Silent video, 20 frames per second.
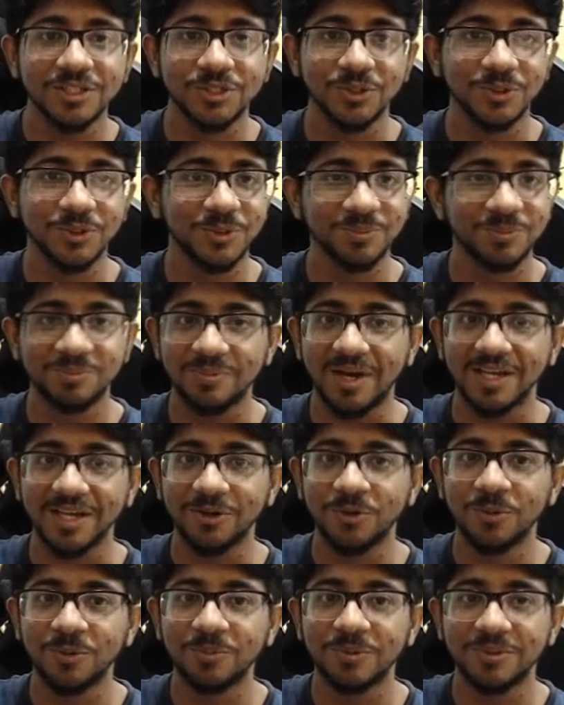So I
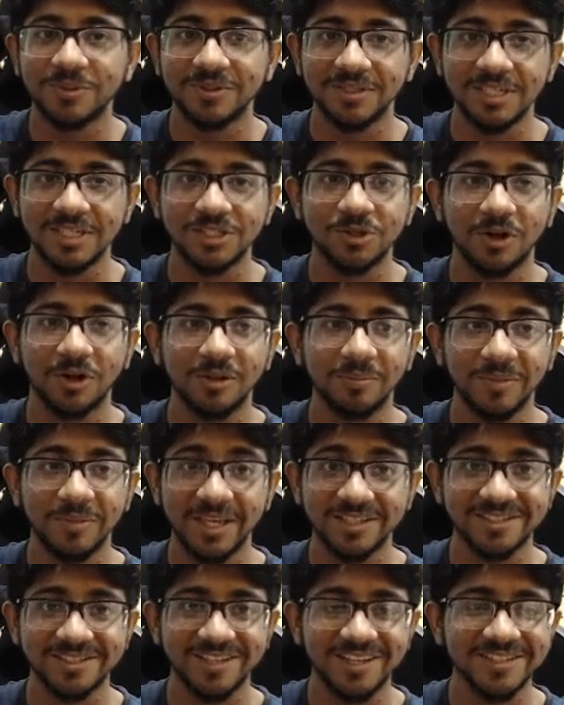hope these all
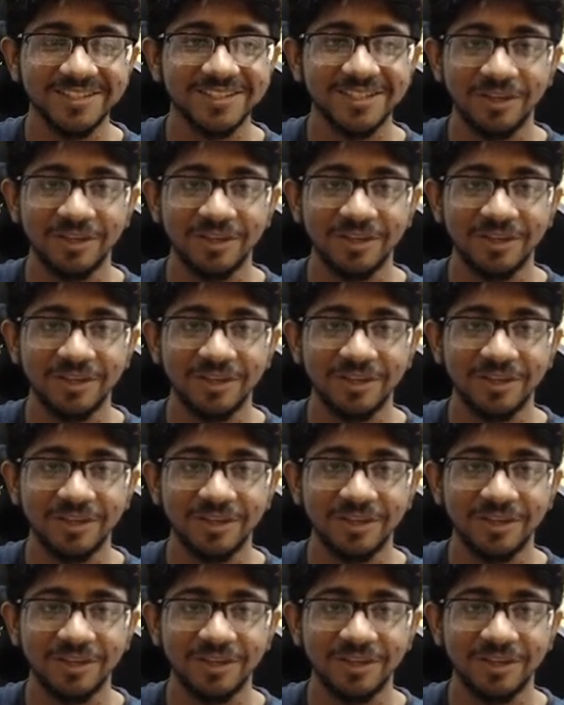make sense. If